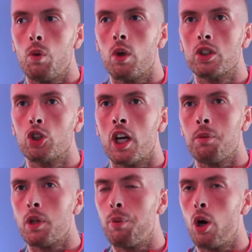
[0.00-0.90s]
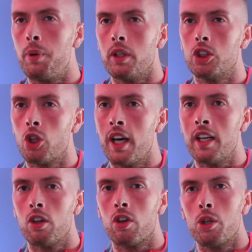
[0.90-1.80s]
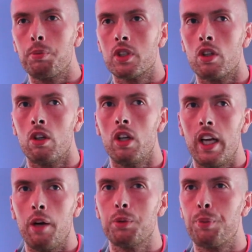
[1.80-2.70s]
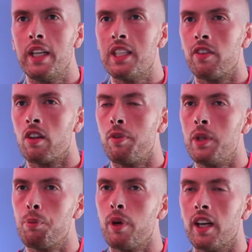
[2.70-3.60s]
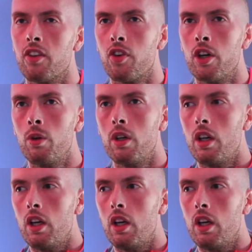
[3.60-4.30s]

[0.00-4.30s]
wasn't training with a proper training group, so it was pretty difficult for me to break through.